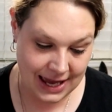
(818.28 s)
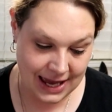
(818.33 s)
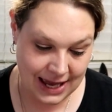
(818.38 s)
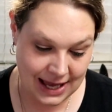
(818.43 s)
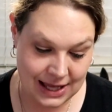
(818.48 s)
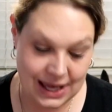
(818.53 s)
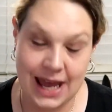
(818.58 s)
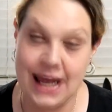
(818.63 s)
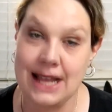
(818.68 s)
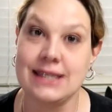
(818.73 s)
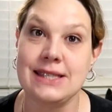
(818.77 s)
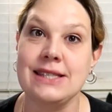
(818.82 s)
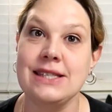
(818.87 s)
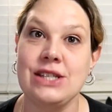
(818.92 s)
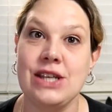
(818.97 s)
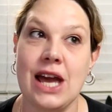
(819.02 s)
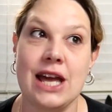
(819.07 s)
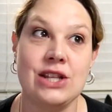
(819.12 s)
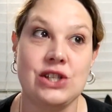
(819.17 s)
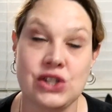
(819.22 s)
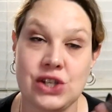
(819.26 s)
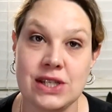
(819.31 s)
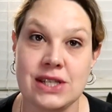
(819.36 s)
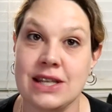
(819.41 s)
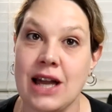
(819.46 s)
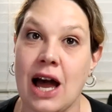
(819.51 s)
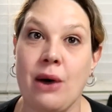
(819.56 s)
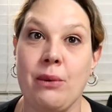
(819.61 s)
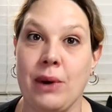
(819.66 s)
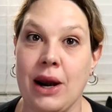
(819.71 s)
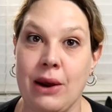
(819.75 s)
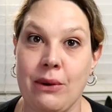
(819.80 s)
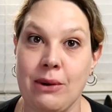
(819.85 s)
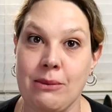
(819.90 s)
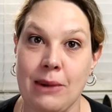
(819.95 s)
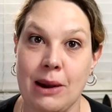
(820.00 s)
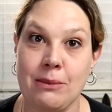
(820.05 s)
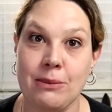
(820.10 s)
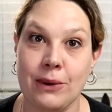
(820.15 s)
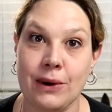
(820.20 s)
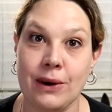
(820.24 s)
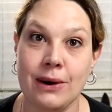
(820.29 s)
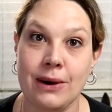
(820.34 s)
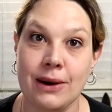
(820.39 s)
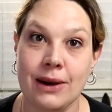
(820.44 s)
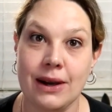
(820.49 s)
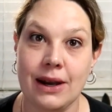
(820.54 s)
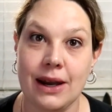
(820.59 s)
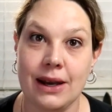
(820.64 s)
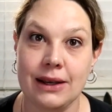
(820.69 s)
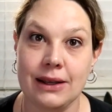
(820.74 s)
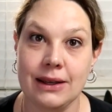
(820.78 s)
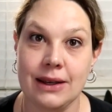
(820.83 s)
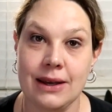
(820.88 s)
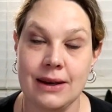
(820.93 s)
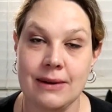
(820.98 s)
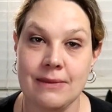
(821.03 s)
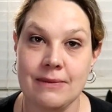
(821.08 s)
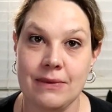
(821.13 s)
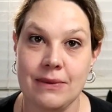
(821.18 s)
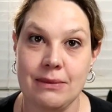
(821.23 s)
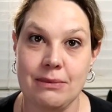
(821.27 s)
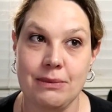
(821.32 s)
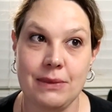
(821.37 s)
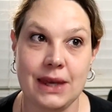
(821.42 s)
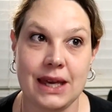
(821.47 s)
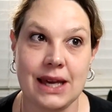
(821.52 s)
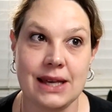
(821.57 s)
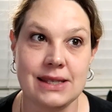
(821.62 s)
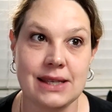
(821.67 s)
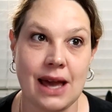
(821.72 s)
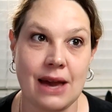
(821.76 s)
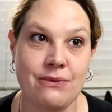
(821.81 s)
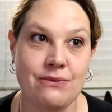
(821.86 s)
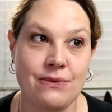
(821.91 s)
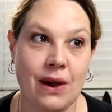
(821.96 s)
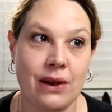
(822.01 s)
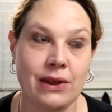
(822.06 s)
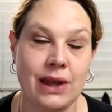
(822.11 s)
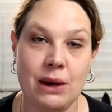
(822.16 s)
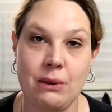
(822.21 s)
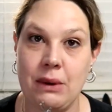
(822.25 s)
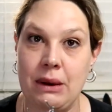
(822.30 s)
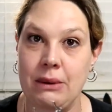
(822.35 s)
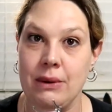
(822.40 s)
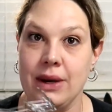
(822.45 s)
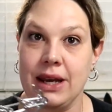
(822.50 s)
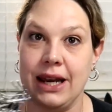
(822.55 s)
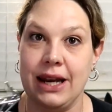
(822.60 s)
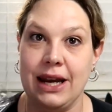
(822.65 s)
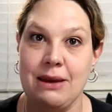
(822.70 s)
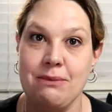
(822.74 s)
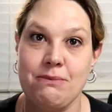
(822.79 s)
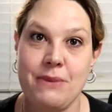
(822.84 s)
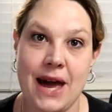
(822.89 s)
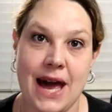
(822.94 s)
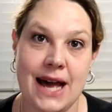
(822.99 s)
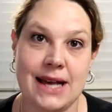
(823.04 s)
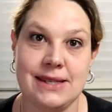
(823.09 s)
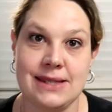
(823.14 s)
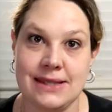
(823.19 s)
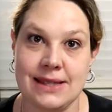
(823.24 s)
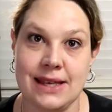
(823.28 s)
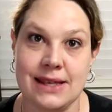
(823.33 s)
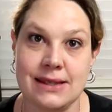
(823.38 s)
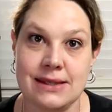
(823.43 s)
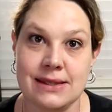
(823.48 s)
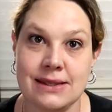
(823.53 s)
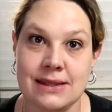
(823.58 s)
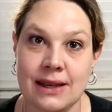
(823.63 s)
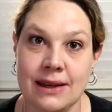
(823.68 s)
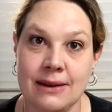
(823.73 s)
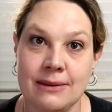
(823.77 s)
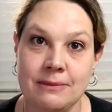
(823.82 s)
it's just not what I remember, because I felt like we were getting past this.